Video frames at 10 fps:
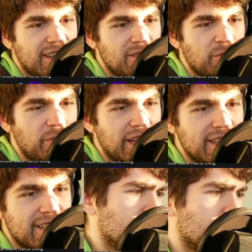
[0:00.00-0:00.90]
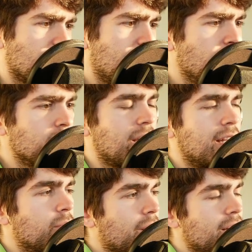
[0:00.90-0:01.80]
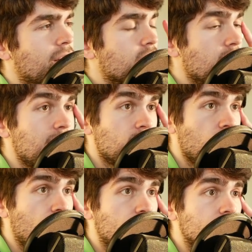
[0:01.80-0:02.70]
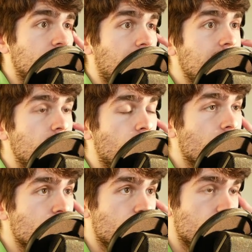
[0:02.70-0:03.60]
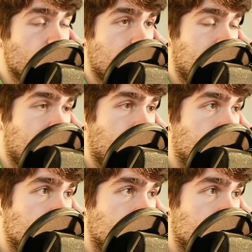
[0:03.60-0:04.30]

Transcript: Based. I don't get it, but it doesn't answer any question right now